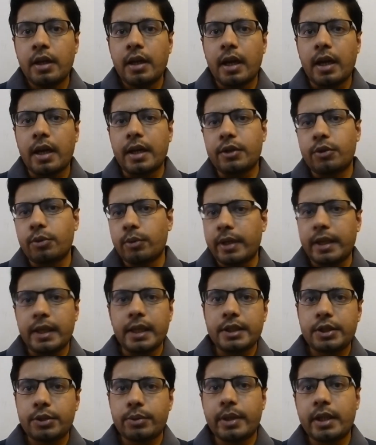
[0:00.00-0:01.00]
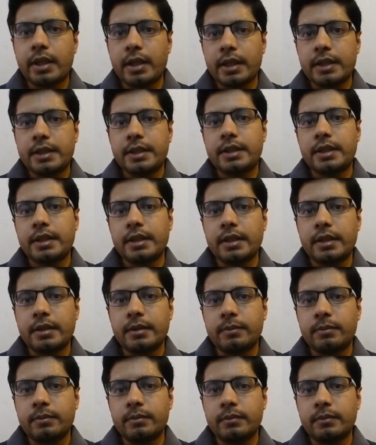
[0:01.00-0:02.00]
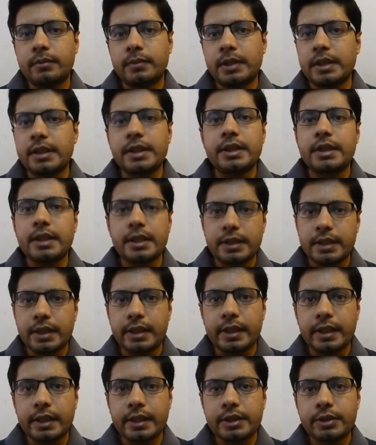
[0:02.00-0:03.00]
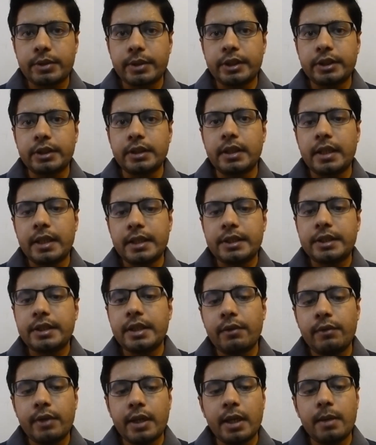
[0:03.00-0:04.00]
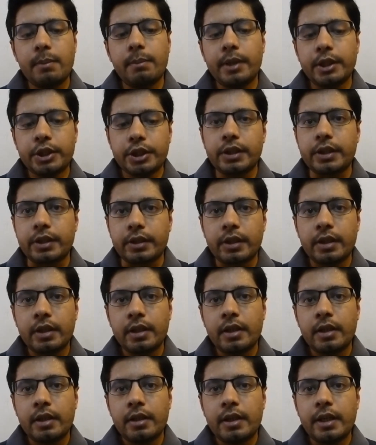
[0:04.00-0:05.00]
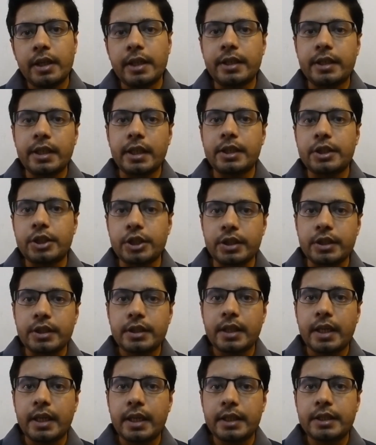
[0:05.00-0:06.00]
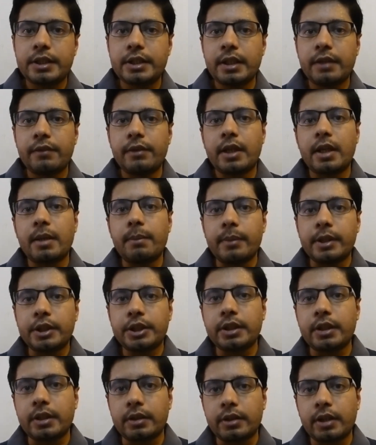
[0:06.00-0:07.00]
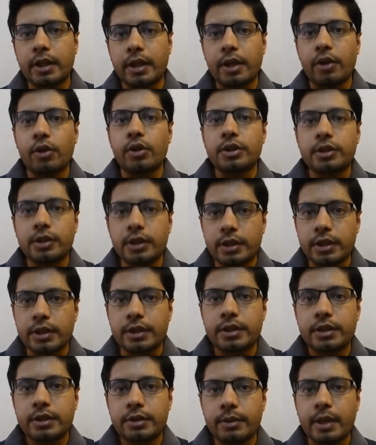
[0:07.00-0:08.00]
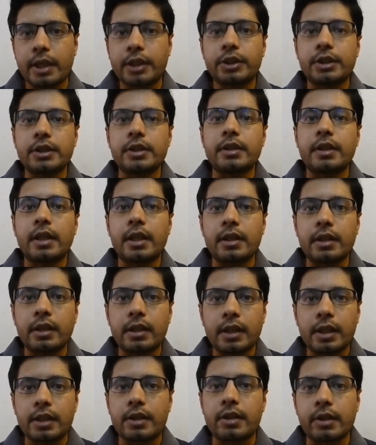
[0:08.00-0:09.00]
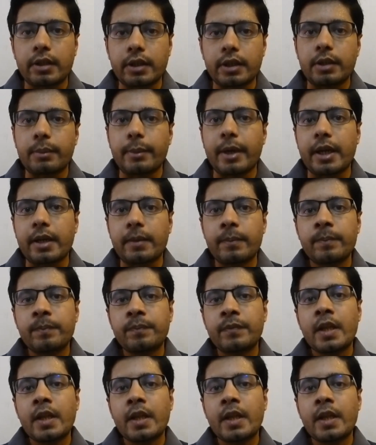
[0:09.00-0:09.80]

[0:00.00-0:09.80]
And to illustrate, this is just an illustration. Let's say we can measure intelligence, and let's say we can measure the chaos, the distraction and the clutter in the mind.